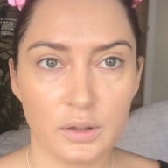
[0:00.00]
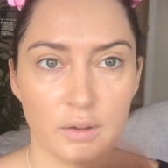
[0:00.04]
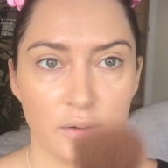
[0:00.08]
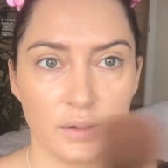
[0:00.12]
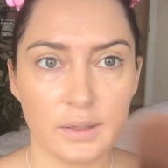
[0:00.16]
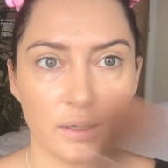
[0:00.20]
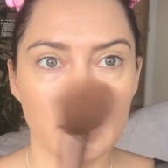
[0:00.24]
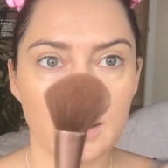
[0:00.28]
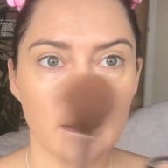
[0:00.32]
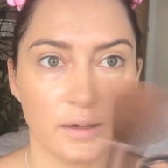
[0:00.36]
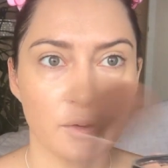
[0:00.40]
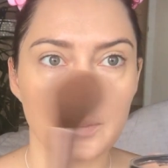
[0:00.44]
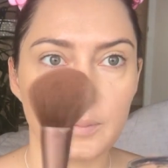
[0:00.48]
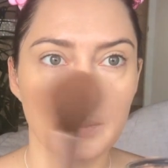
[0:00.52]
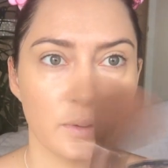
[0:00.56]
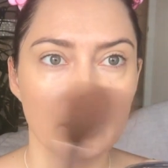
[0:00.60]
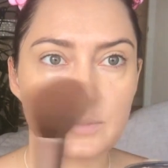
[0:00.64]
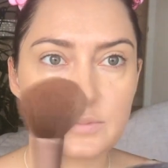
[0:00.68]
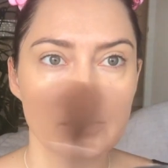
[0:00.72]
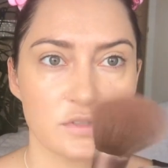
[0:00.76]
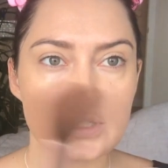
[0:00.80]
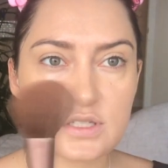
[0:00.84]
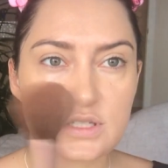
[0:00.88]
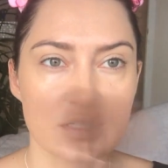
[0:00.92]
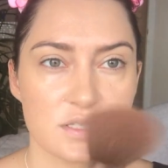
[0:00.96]
can hear me,
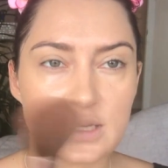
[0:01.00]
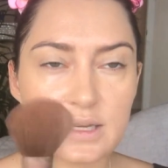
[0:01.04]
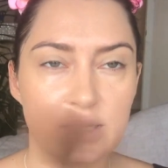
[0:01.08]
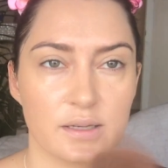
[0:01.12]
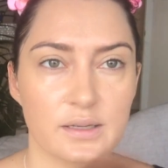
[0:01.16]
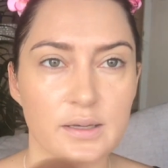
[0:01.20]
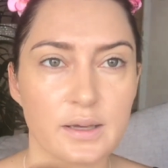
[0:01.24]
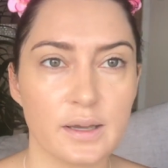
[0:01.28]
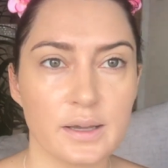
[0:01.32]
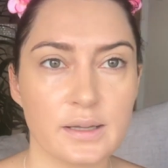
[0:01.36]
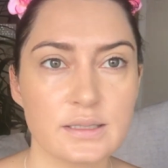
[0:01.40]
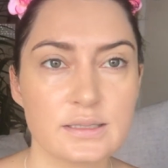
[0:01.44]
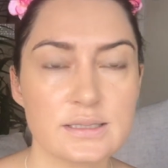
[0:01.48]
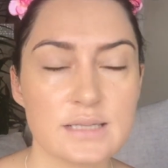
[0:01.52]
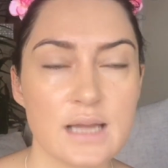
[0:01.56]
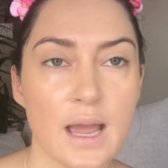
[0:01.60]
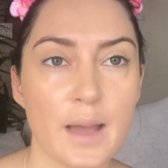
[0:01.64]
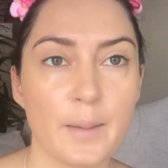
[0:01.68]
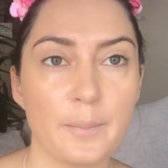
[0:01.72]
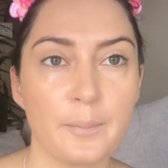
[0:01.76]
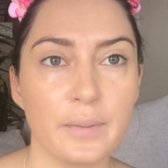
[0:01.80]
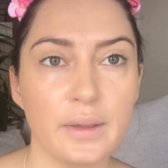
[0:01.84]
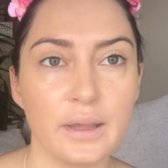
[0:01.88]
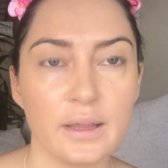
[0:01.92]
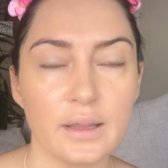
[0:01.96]
I'm just like
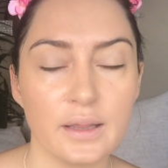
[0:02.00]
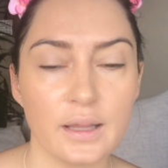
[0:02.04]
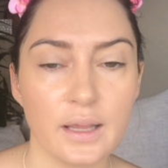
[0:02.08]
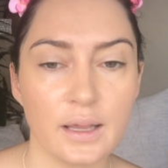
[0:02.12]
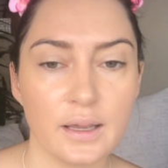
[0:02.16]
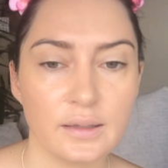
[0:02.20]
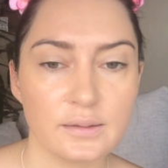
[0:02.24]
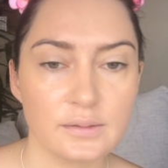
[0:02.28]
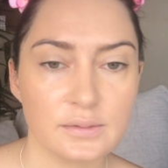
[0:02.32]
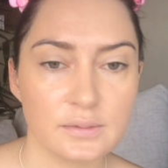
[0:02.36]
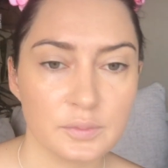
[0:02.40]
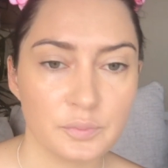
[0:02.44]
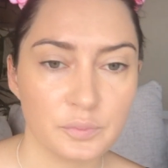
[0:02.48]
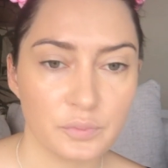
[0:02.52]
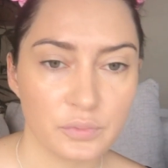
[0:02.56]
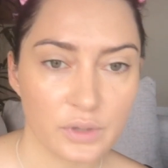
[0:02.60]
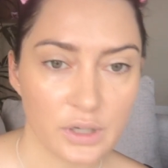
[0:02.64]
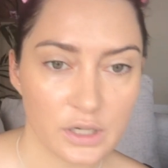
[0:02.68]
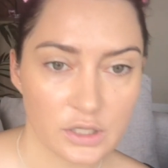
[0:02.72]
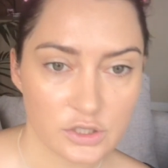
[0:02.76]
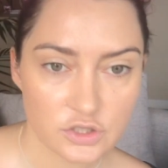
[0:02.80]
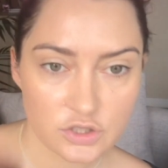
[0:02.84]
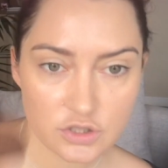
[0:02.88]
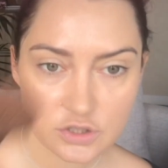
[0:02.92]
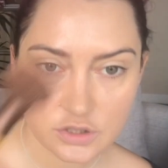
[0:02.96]
tapping that
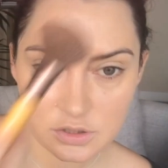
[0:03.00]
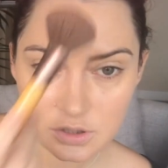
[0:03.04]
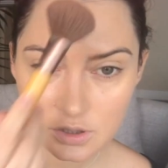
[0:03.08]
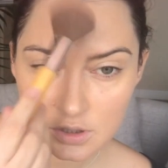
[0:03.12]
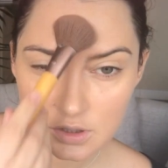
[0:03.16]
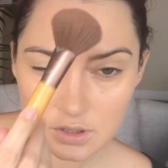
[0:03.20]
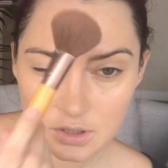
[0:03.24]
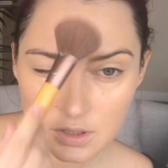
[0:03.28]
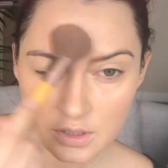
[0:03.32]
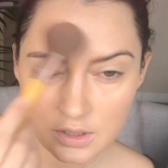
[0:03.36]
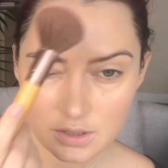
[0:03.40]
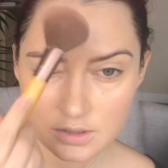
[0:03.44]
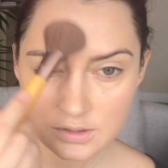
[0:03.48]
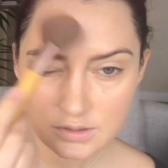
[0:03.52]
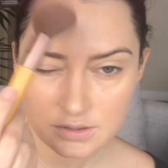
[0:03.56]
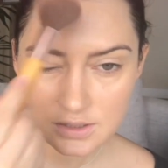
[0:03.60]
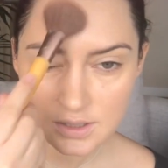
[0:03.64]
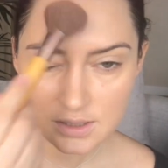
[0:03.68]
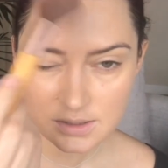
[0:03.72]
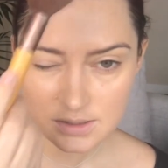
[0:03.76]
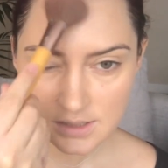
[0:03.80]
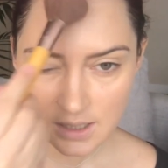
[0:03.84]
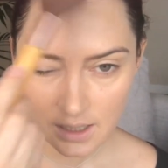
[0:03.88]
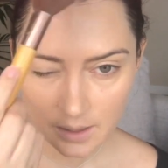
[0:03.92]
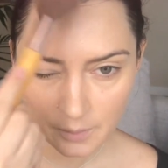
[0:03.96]
brush
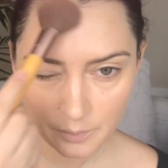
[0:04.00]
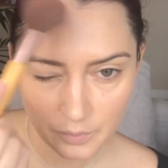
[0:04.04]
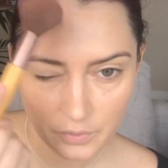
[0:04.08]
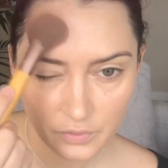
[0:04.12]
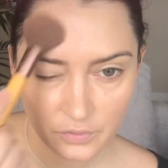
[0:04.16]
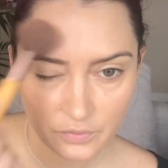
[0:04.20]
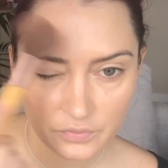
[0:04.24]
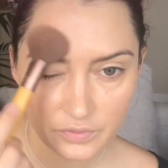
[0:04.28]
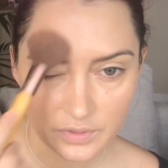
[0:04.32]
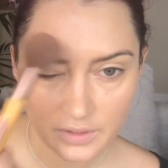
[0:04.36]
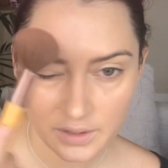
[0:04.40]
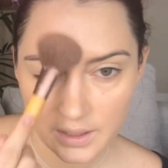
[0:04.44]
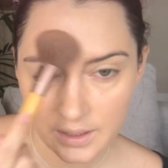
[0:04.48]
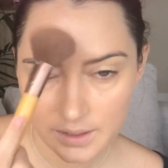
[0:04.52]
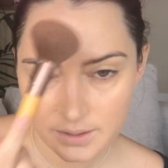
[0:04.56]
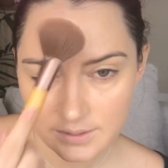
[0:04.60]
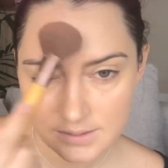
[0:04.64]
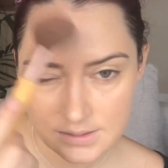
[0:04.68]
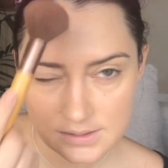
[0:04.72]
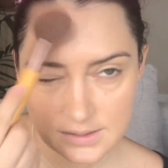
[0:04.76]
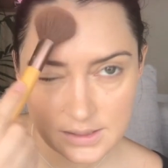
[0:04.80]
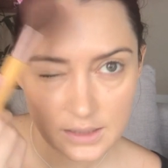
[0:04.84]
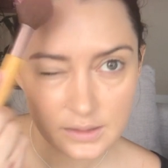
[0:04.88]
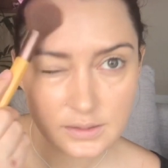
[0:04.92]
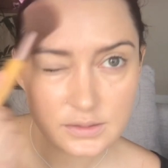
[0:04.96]
to tap off the
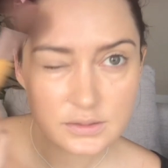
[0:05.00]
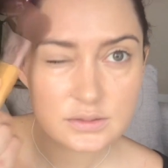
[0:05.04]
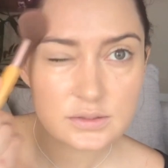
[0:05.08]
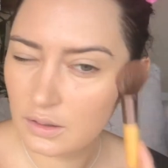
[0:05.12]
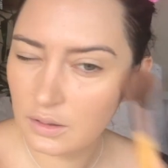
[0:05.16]
excess.